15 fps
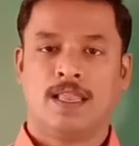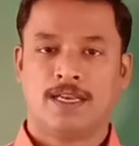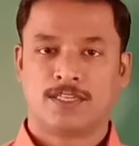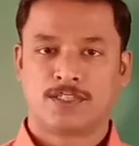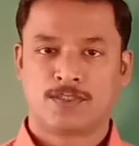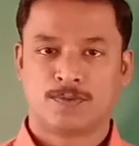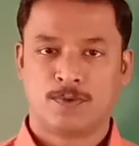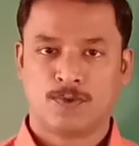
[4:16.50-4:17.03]
Let
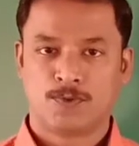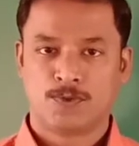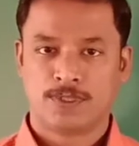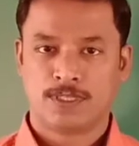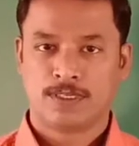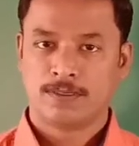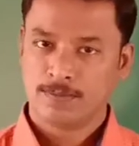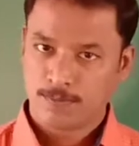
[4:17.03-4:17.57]
us move to
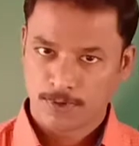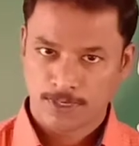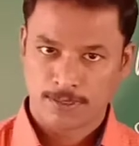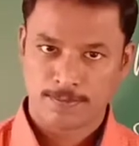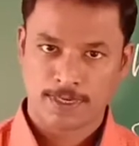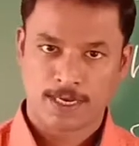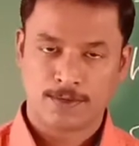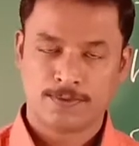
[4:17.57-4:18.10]
the
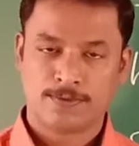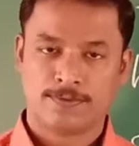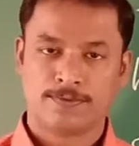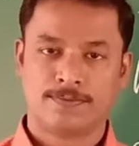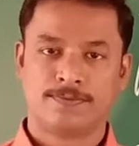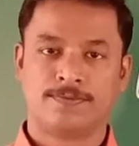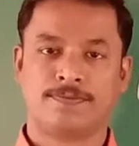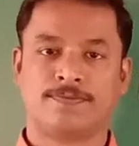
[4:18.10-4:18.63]
poem now.
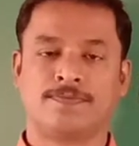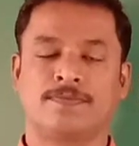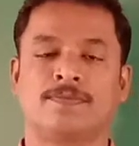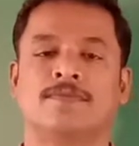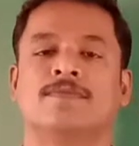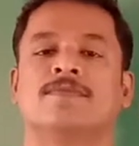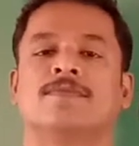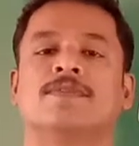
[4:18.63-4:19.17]

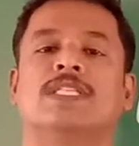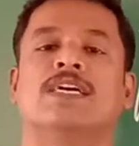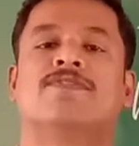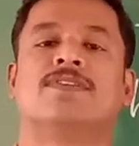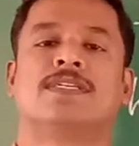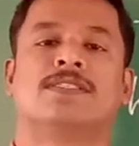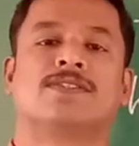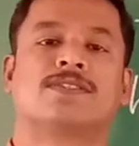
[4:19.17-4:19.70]
The
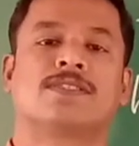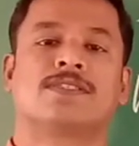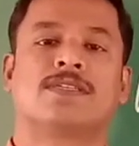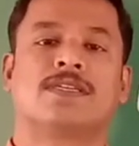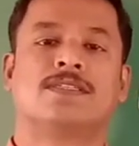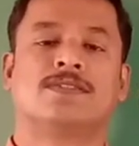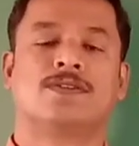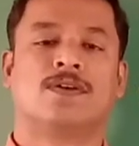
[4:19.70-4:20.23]
first
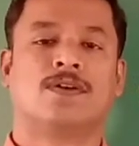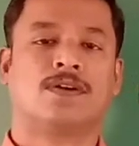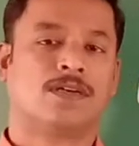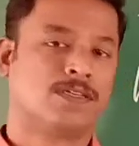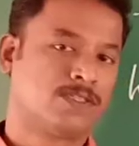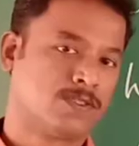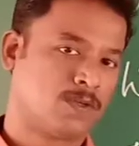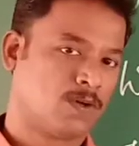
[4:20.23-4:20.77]
stanza
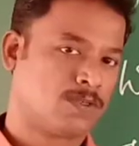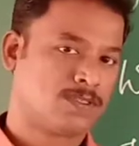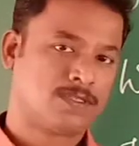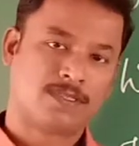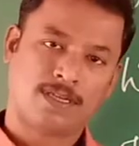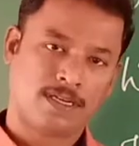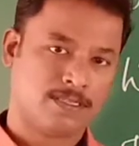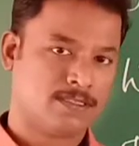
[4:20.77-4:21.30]

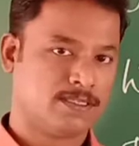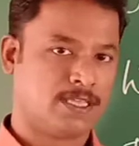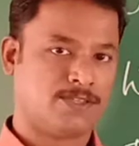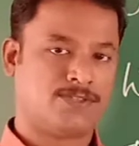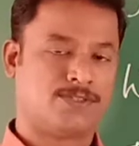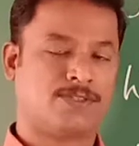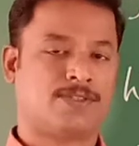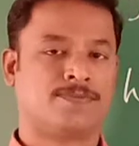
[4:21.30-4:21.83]
starts
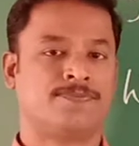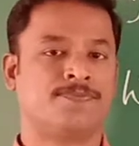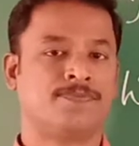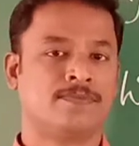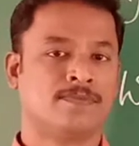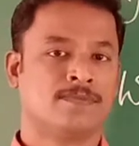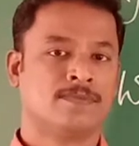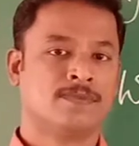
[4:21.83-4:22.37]
thus.
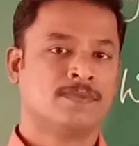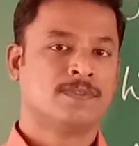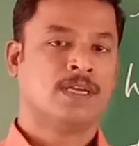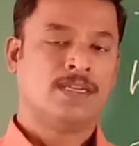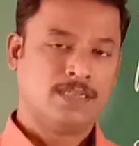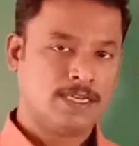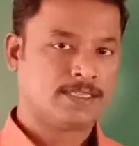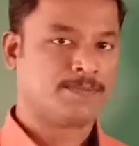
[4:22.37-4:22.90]

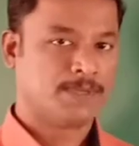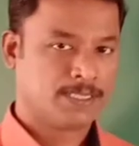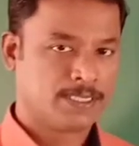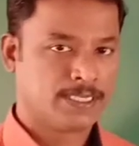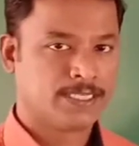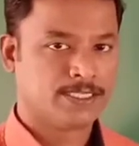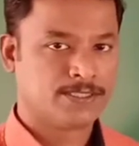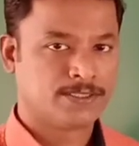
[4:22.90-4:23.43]

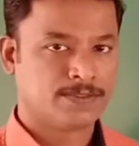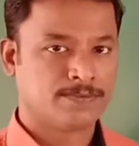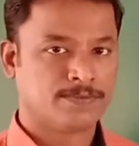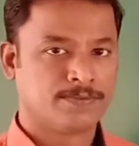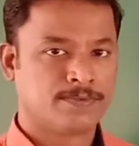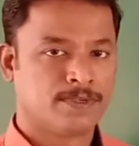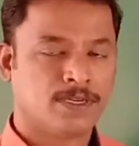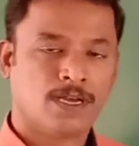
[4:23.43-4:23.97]
Let me read
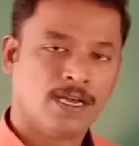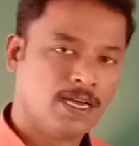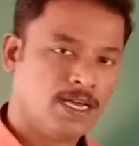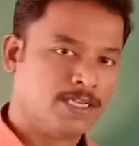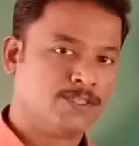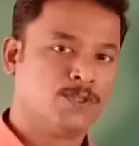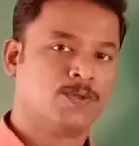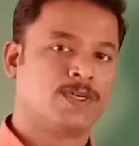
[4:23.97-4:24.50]
it
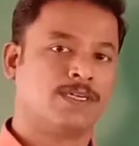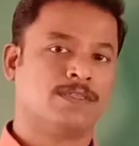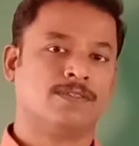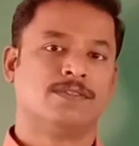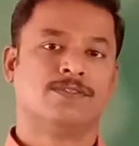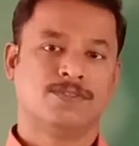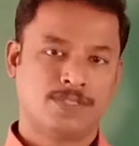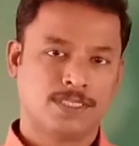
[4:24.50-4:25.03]
and
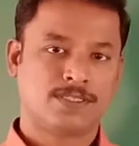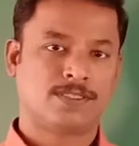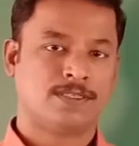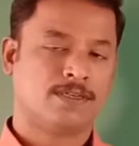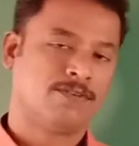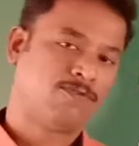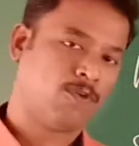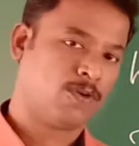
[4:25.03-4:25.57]
you can
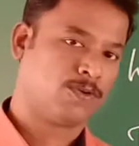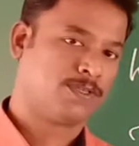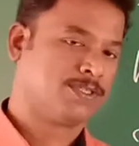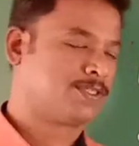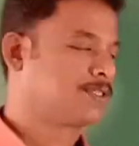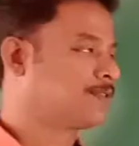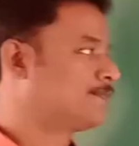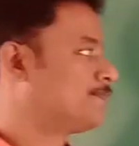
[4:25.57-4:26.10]
just
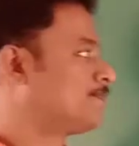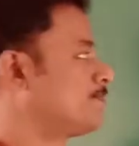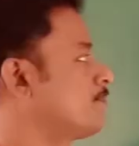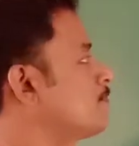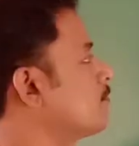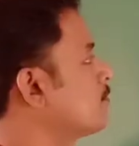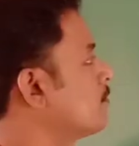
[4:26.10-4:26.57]
follow it.